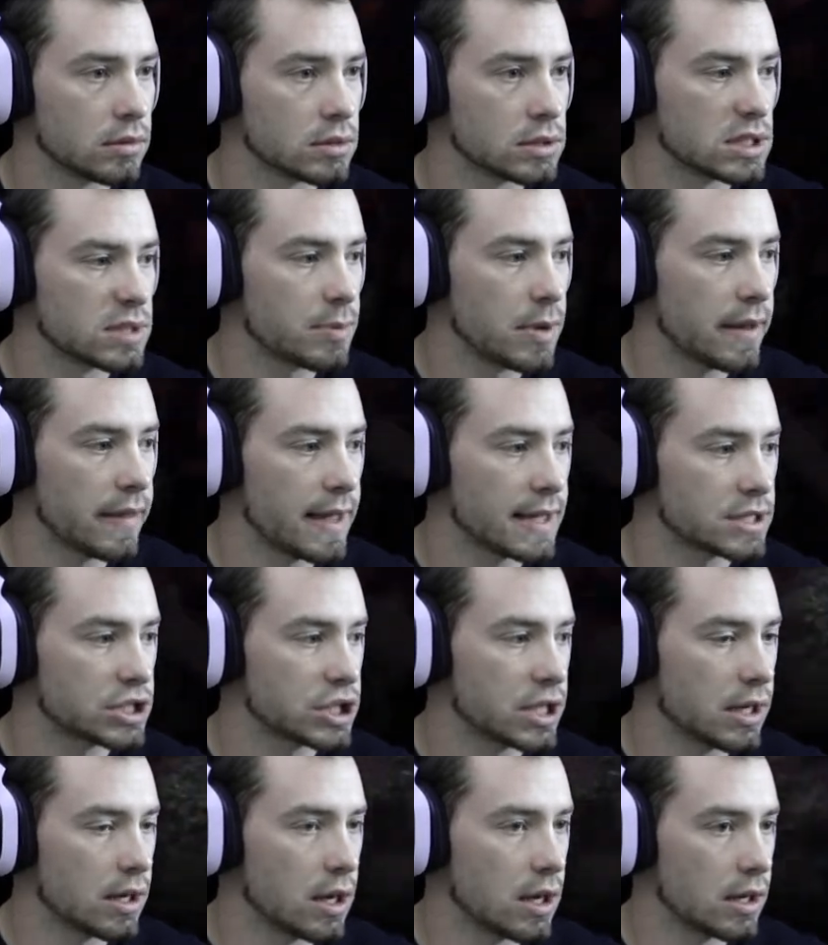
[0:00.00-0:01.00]
Spray that
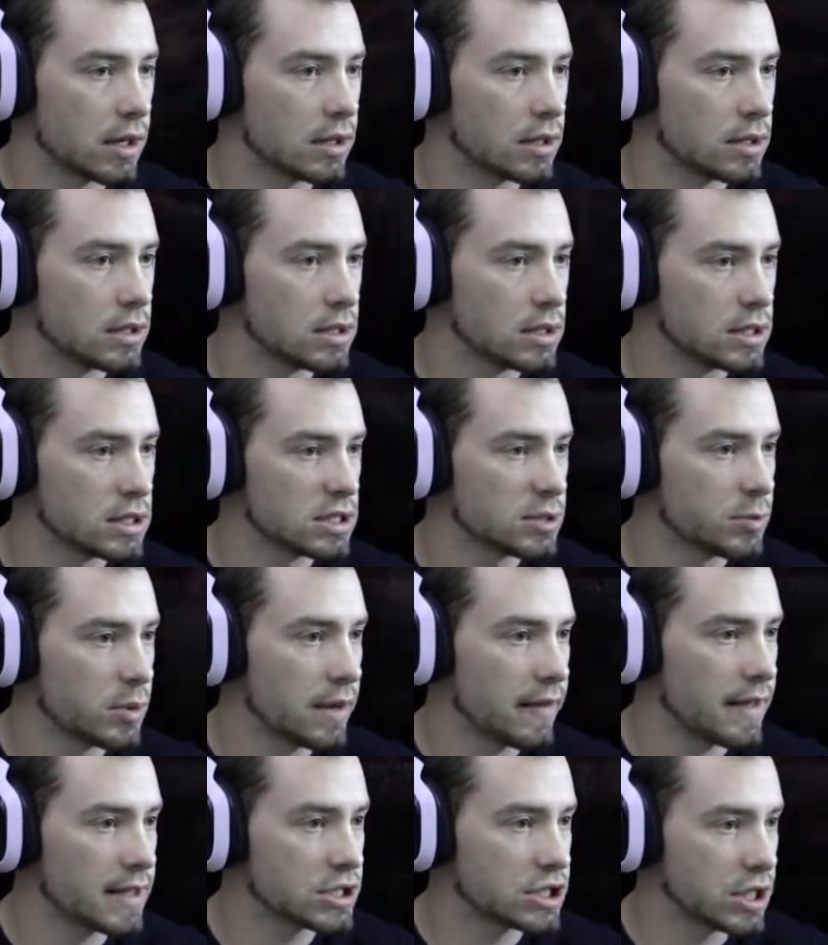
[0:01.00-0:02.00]
shit on. Spray
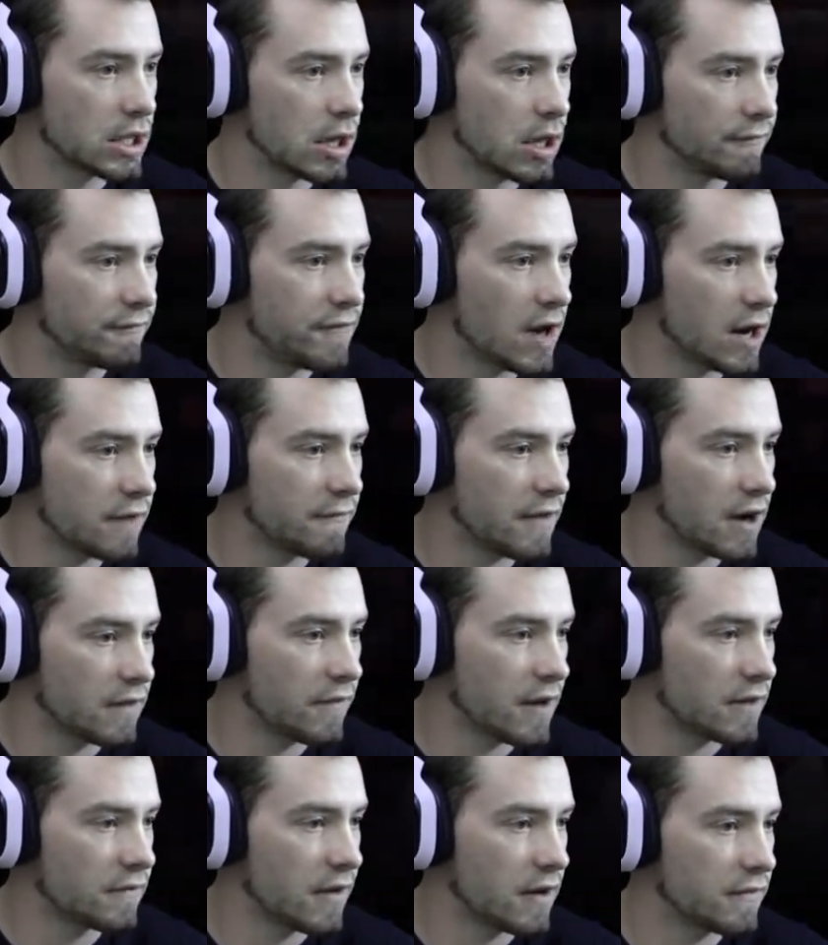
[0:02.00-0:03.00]
that shit on. Fuck, fuck,
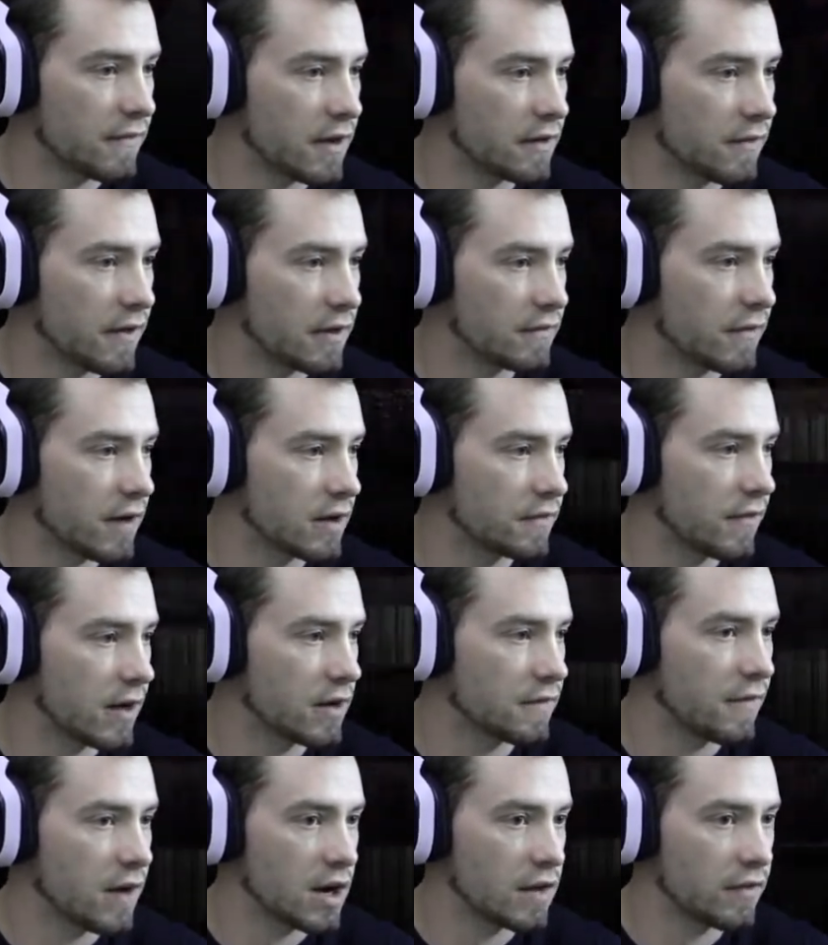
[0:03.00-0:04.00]
fuck, fuck, fuck, fuck, fuck, fuck,
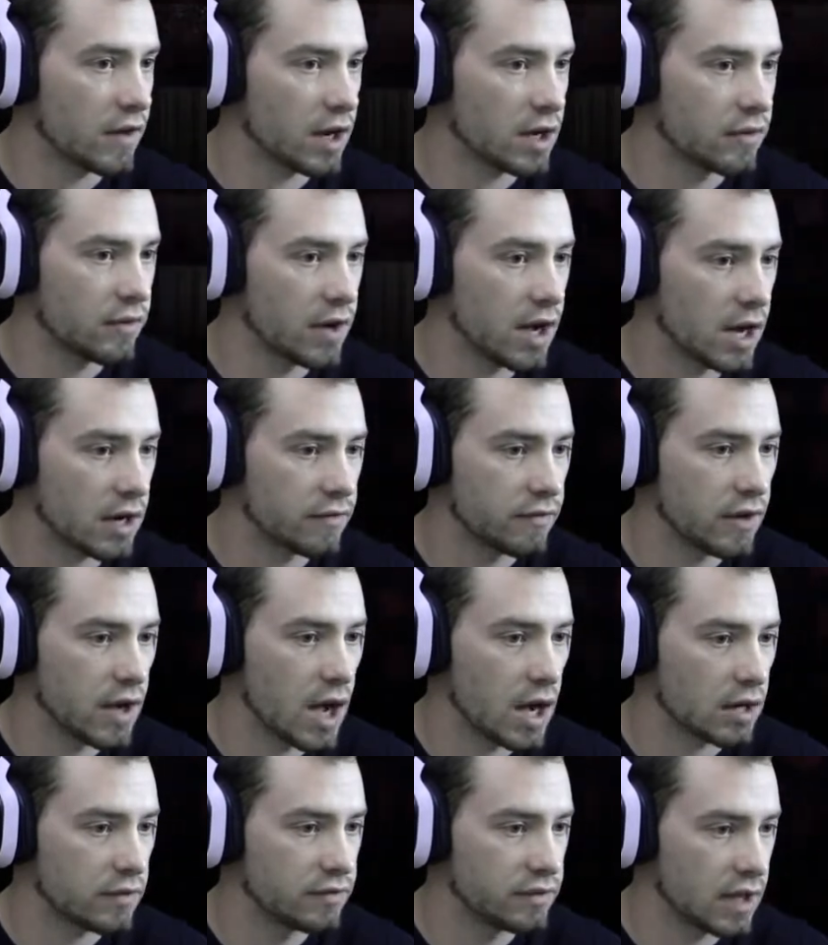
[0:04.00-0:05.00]
fuck, fuck, fuck, fuck,
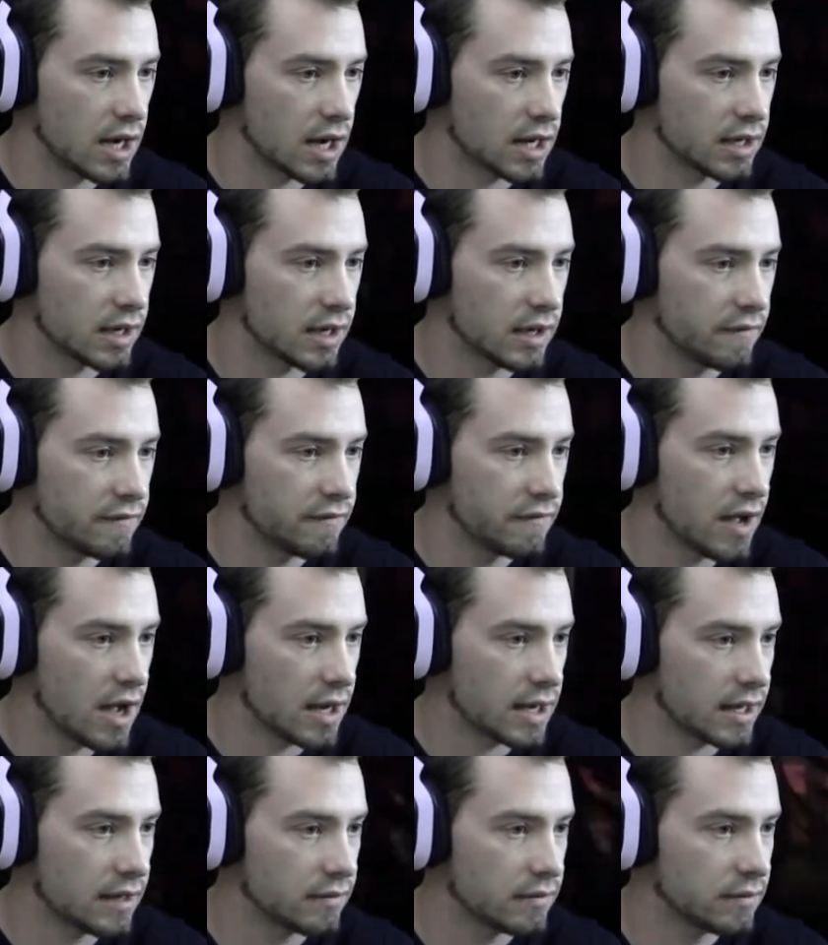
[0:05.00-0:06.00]

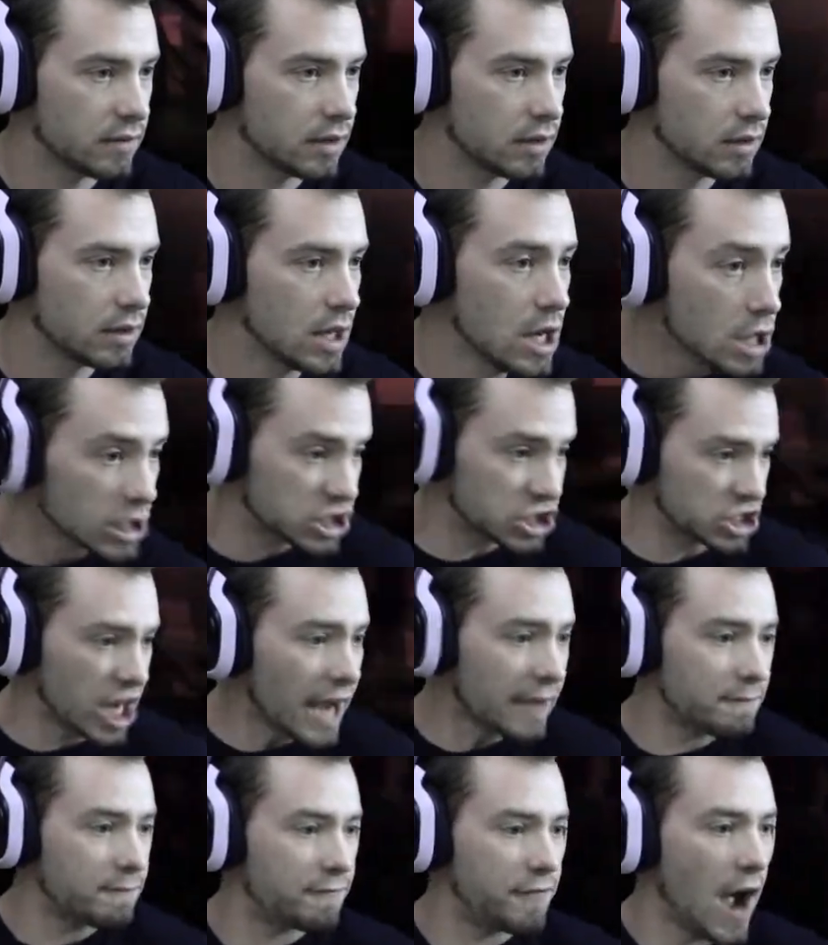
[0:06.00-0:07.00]
fuck. Shit,
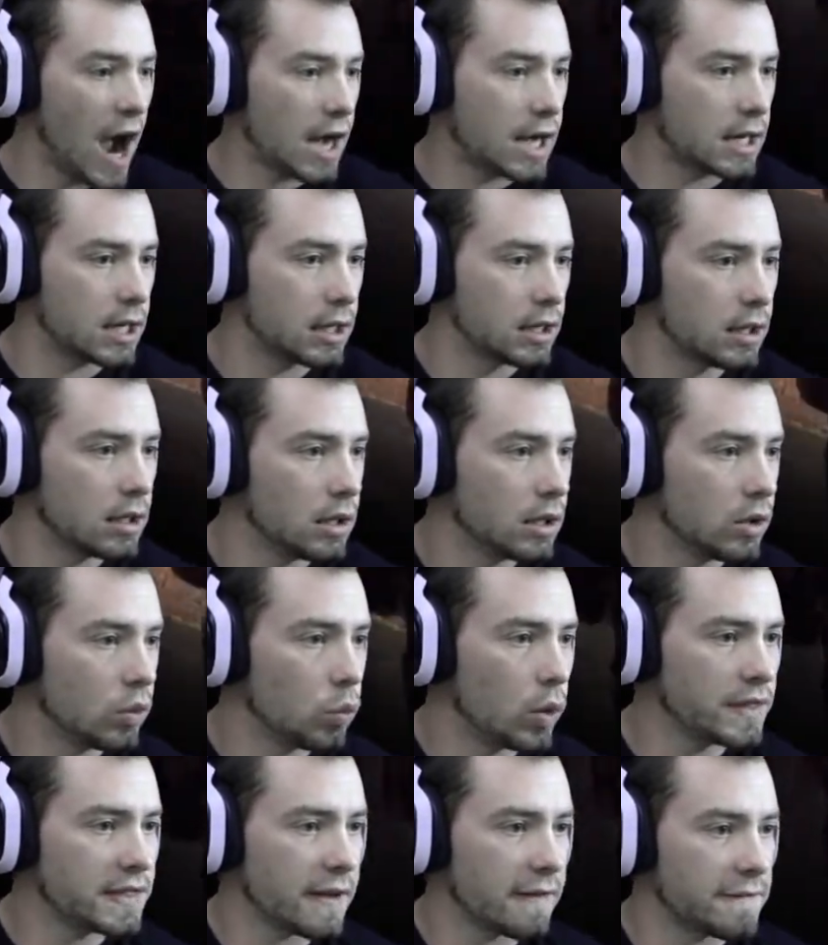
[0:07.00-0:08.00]
fuck!
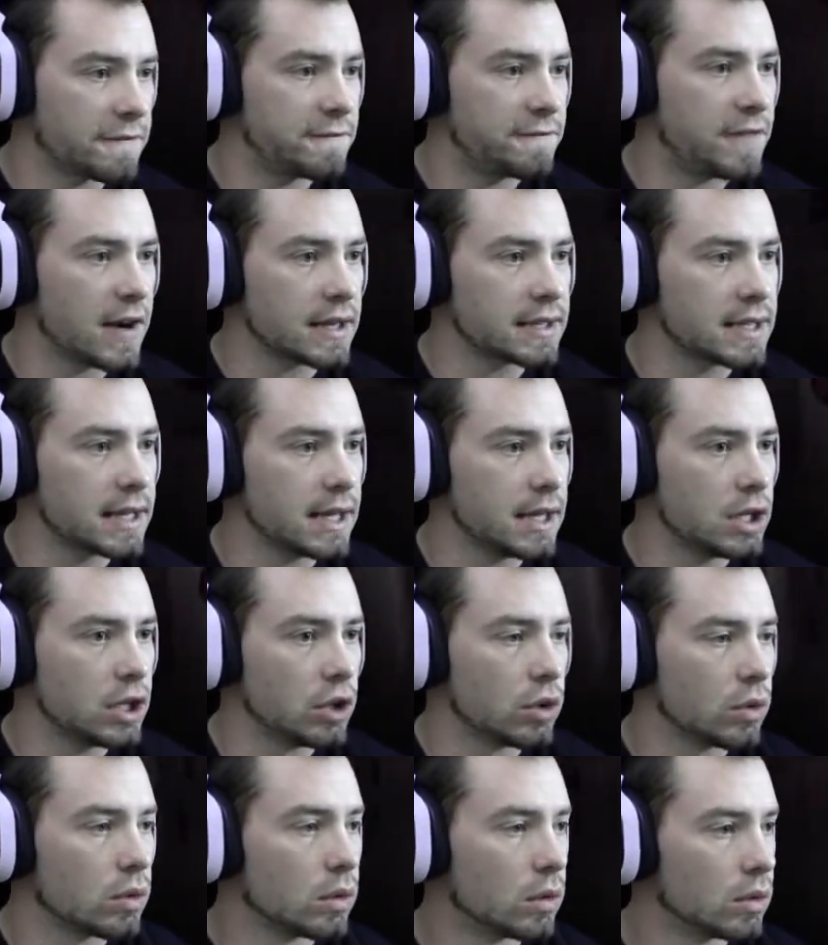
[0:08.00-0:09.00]
What the fuck did he
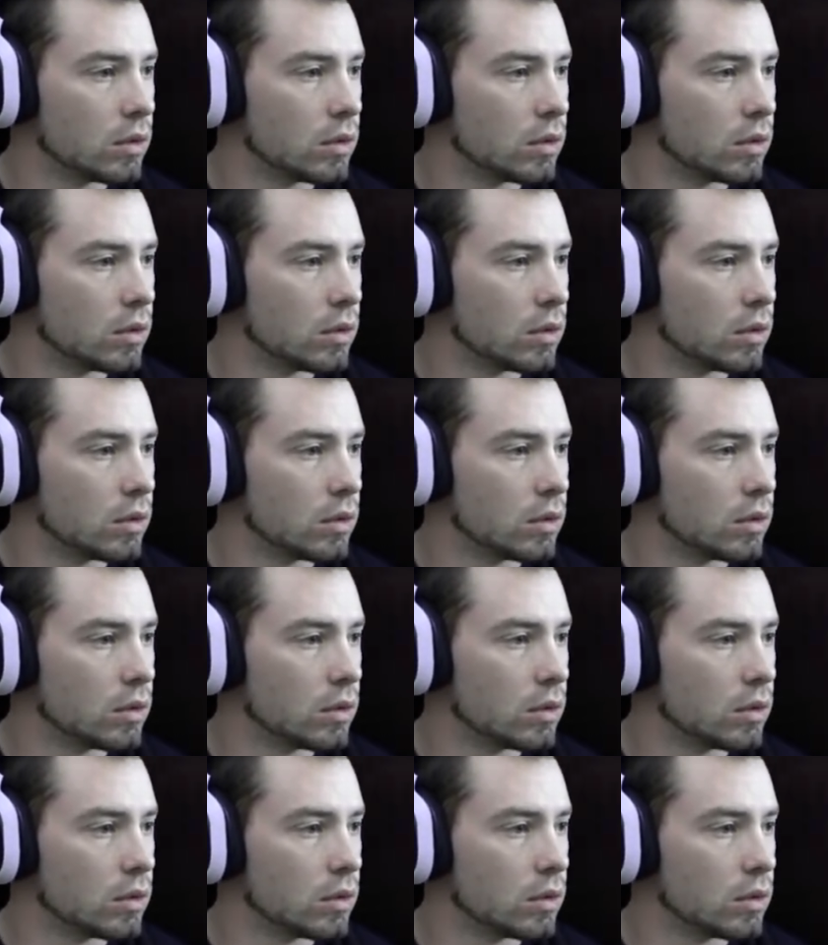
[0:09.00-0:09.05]
do?